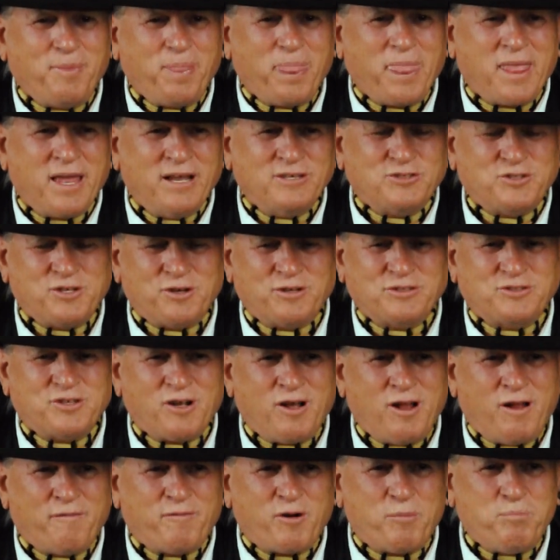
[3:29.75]
they searched
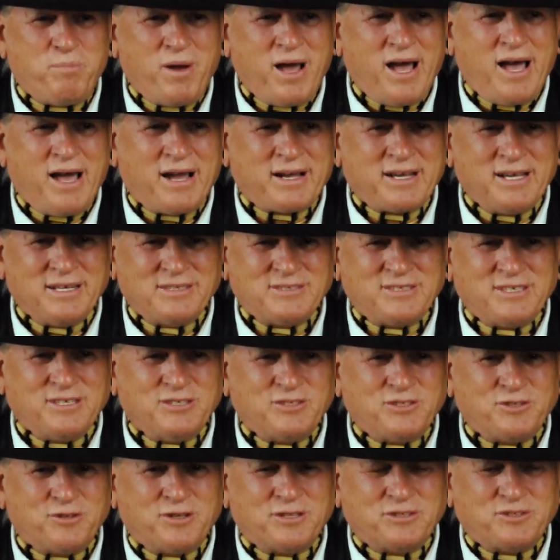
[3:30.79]
all of our pockets, they
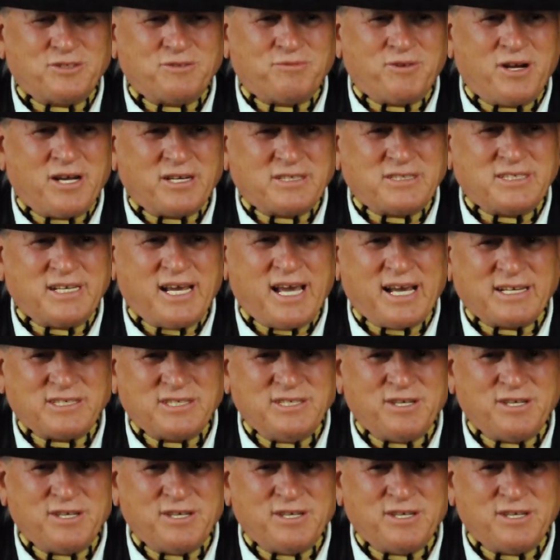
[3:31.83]
searched the rucksacks